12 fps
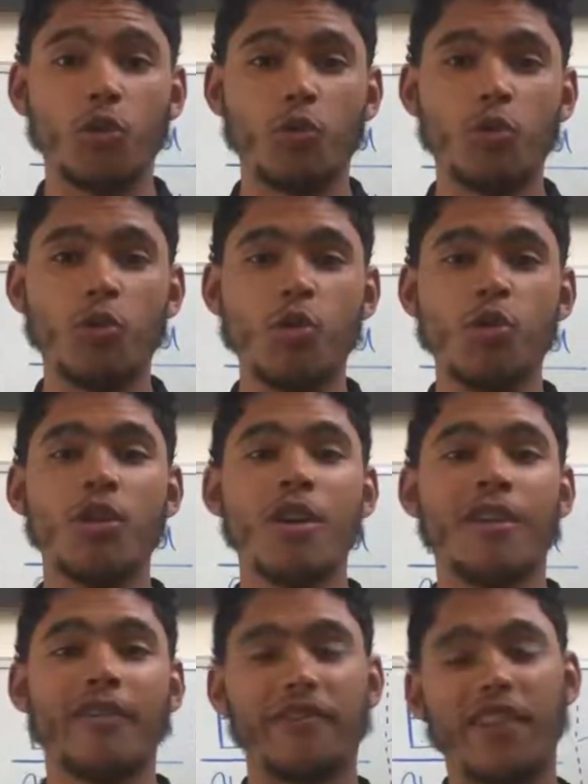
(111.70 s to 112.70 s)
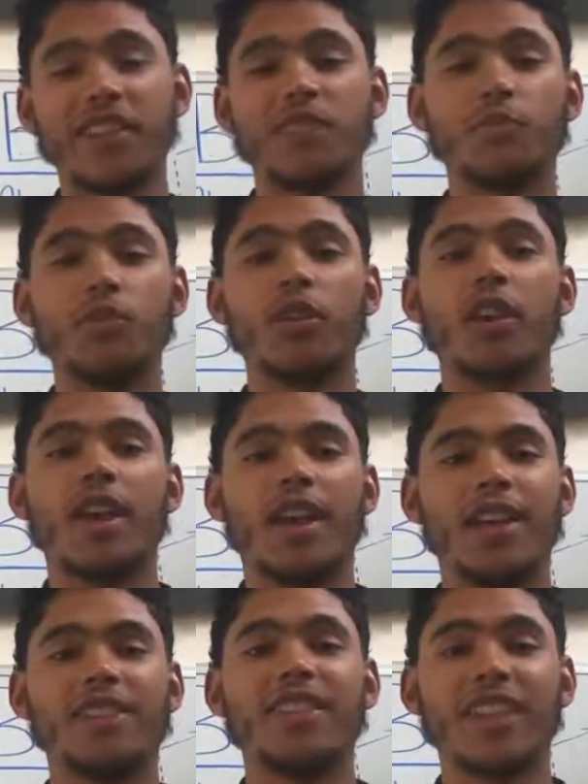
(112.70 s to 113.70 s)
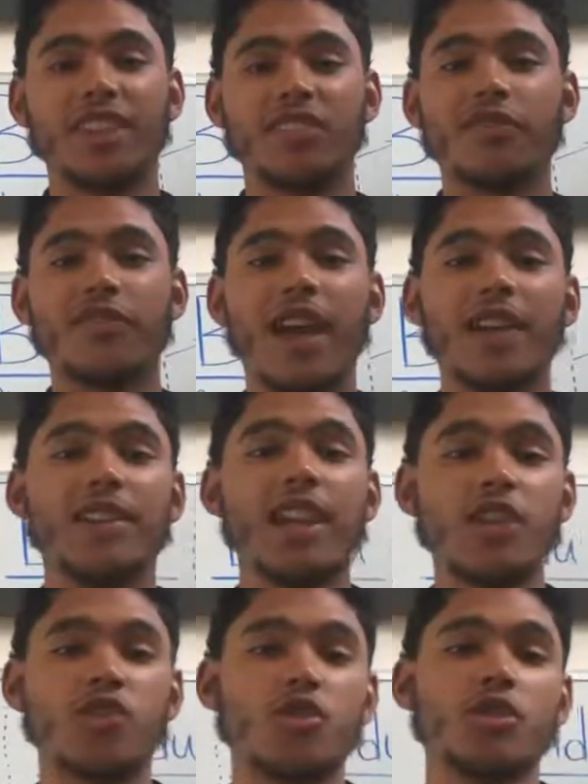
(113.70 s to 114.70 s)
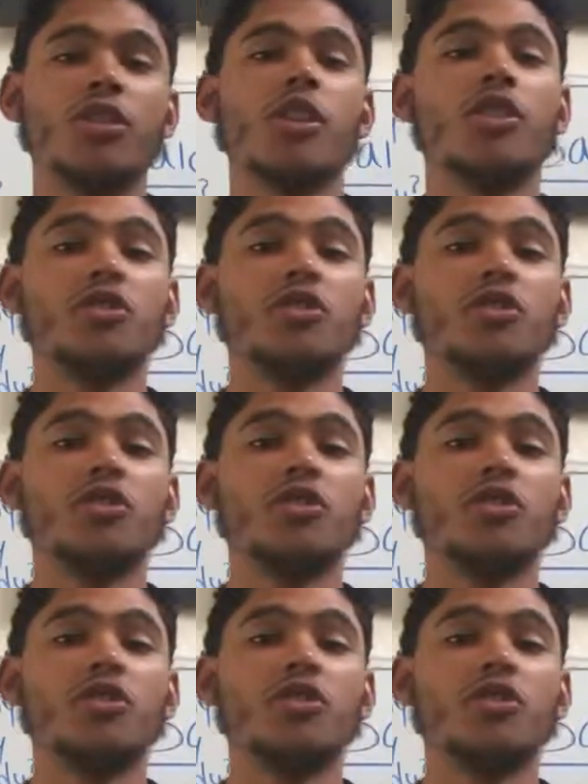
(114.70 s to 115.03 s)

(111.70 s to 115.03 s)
Google, Facebook, and things of that nature.